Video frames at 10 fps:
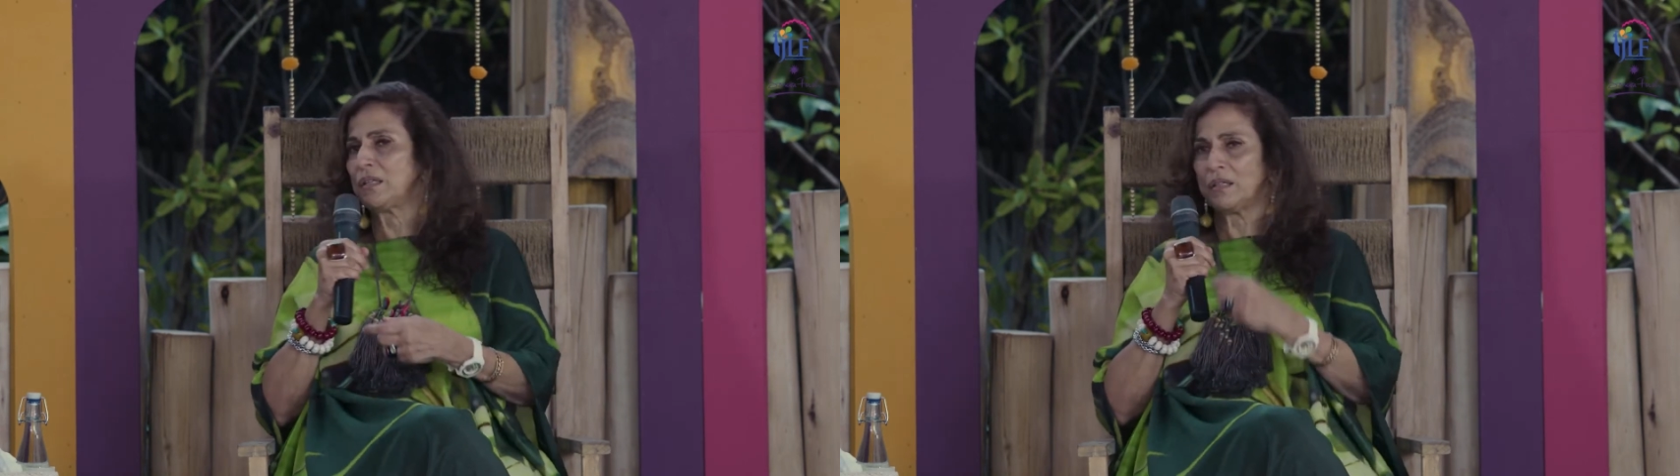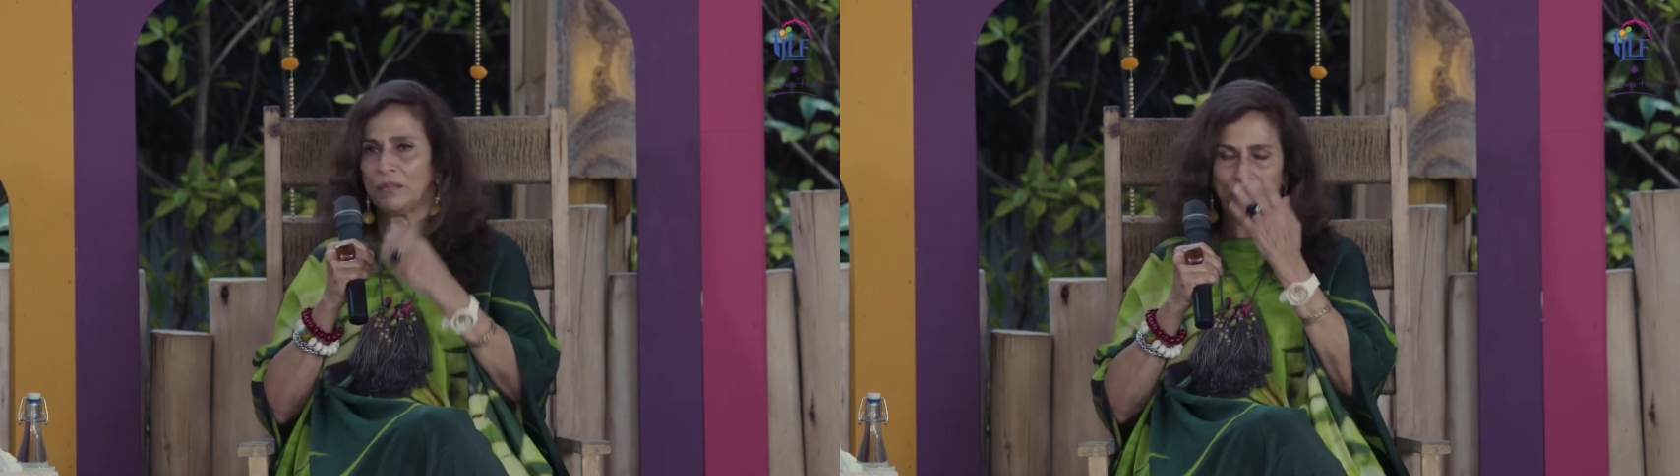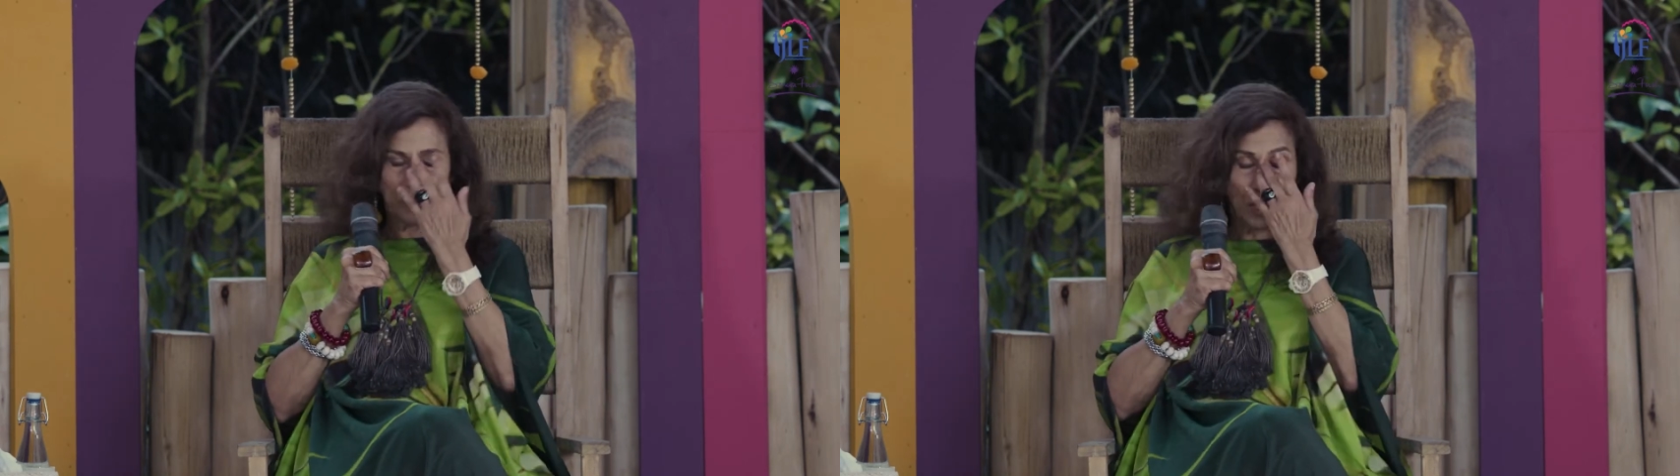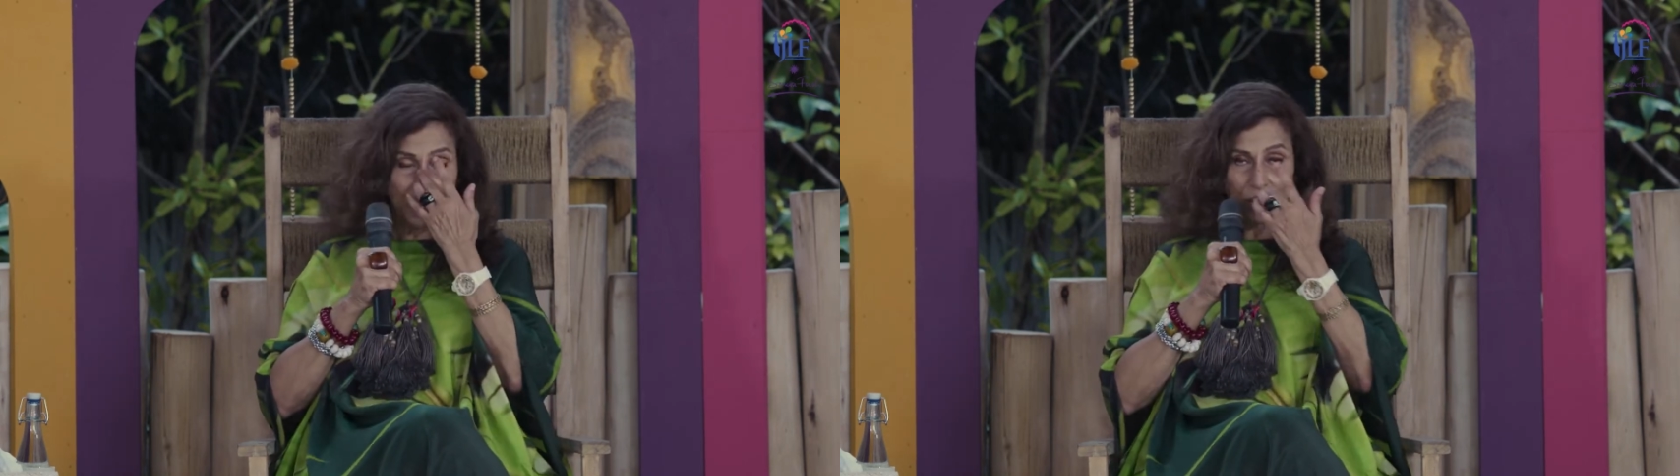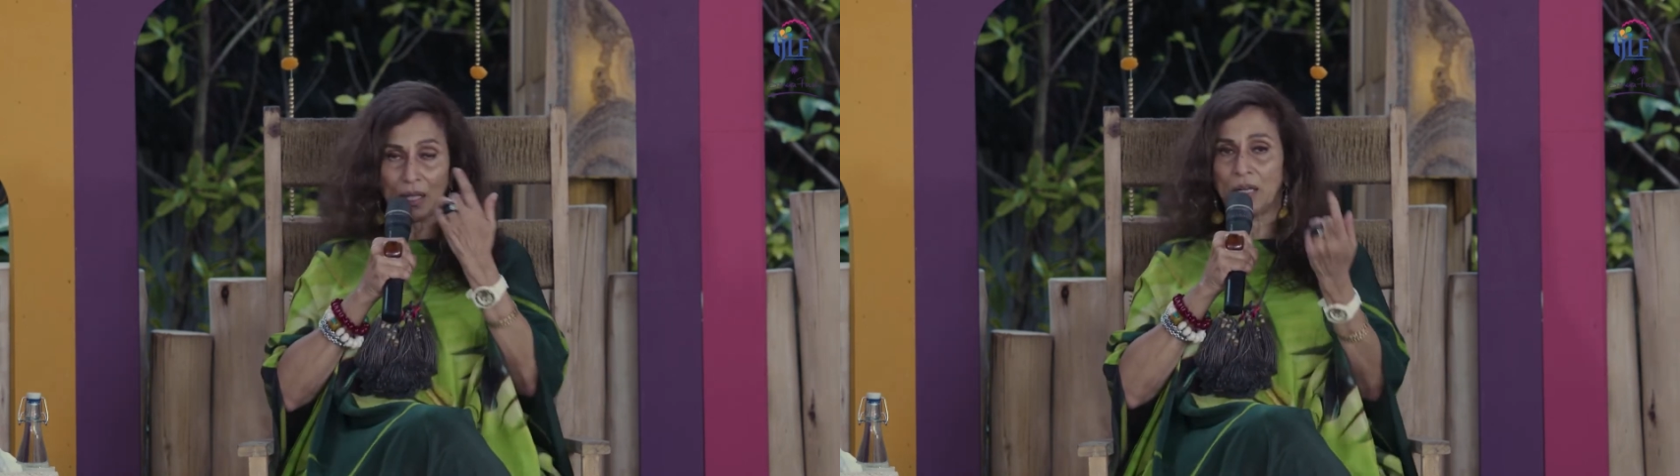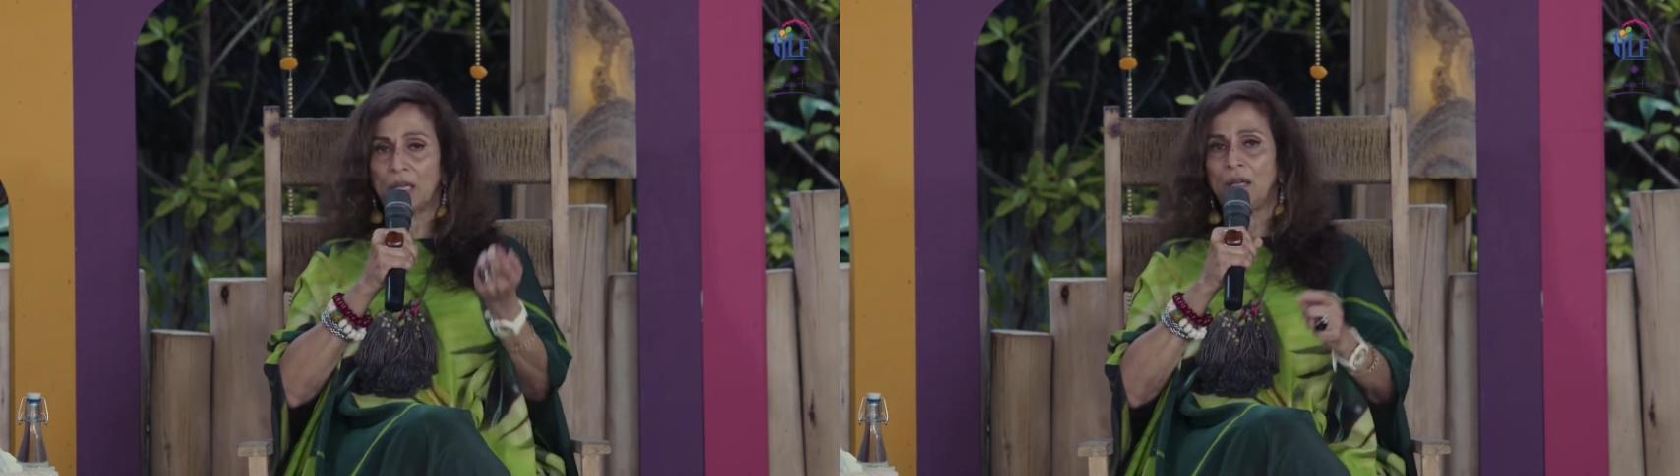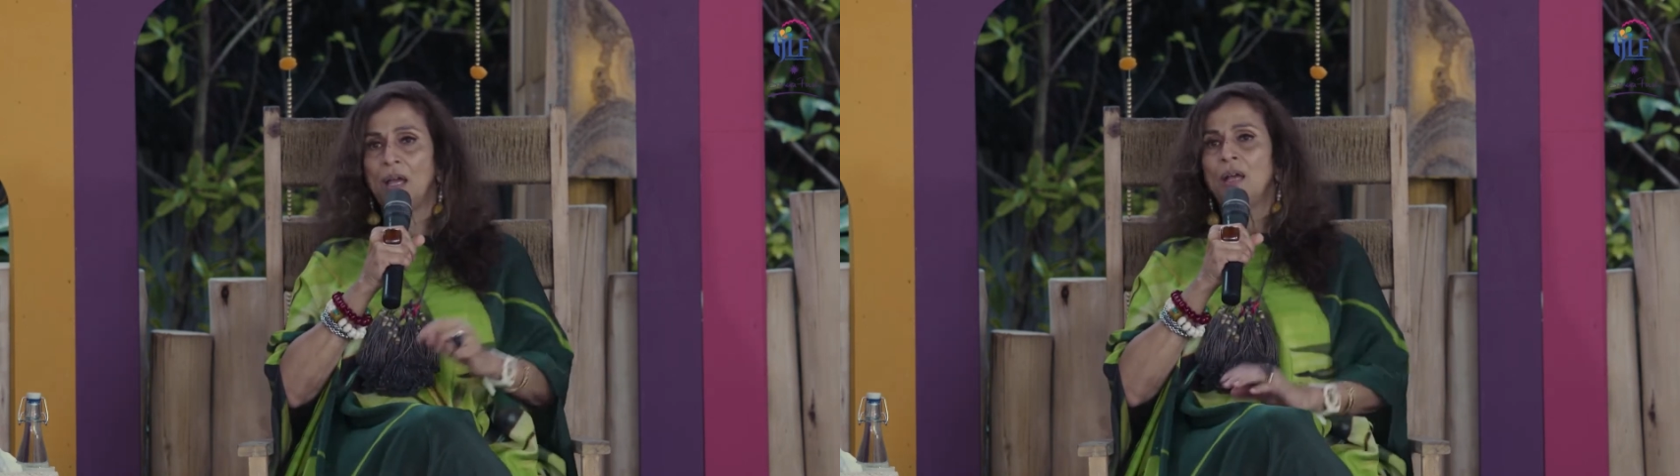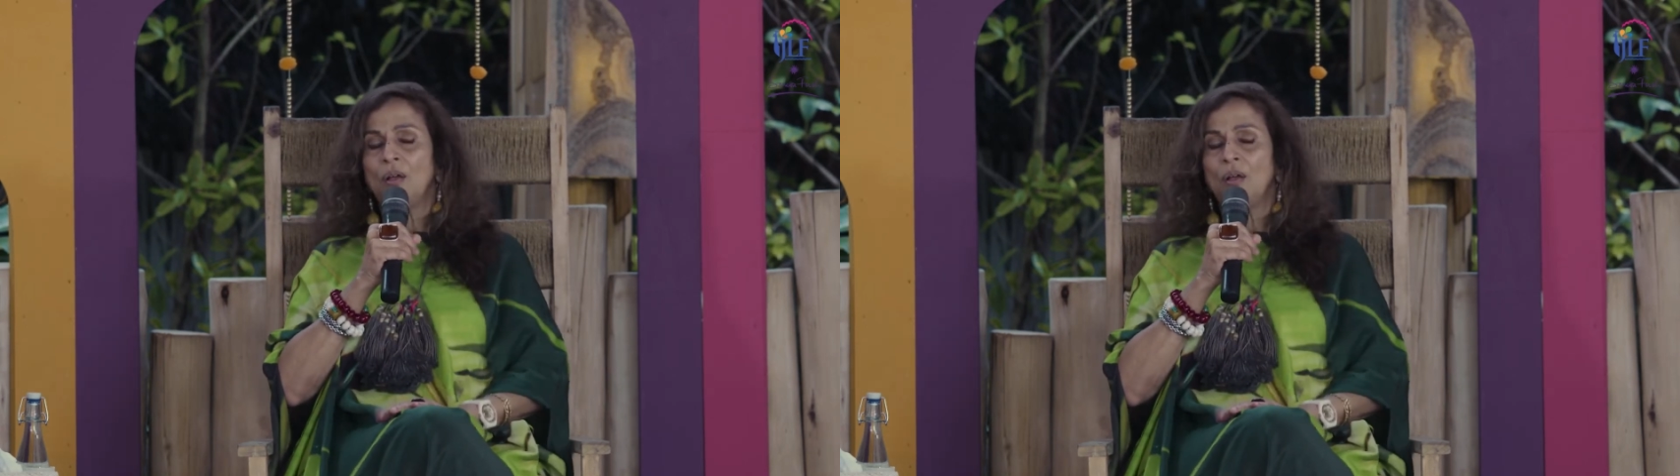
the Khalistani,